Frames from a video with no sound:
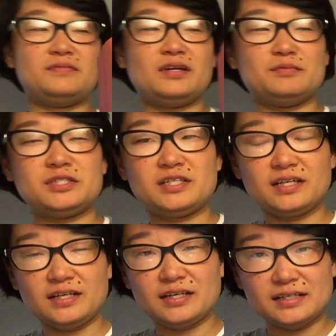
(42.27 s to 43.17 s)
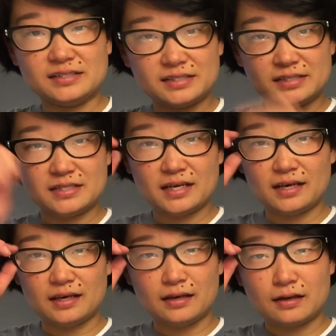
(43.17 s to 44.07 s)
am just getting into
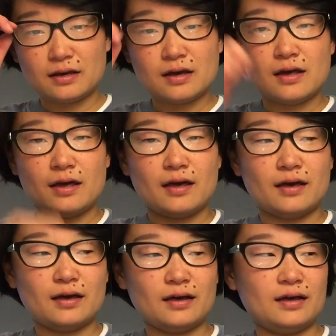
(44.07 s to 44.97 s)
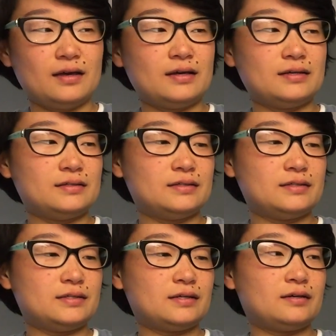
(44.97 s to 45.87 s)
tea,
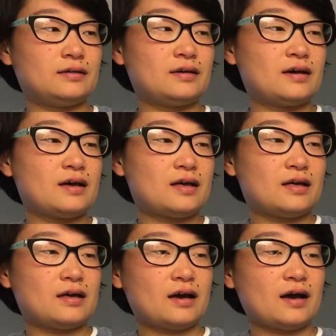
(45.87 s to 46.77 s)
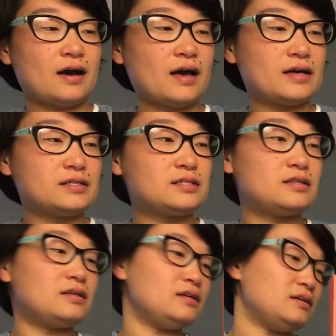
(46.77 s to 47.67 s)
and I
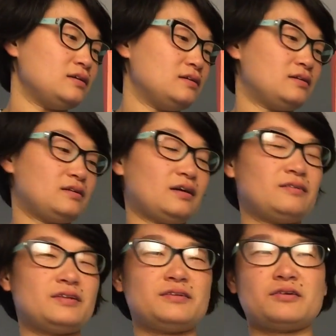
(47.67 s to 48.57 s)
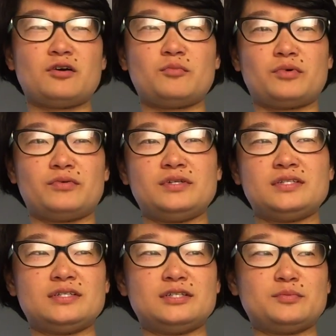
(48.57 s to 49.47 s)
asked I don't think they're called
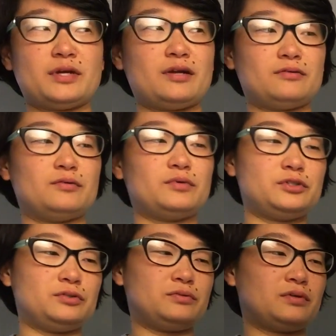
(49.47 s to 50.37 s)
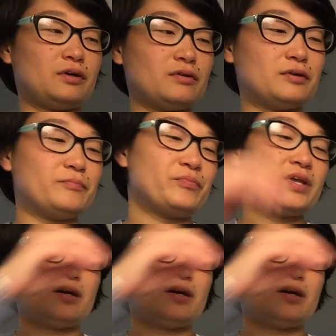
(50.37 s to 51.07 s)
baristas, but I don't know what you call them.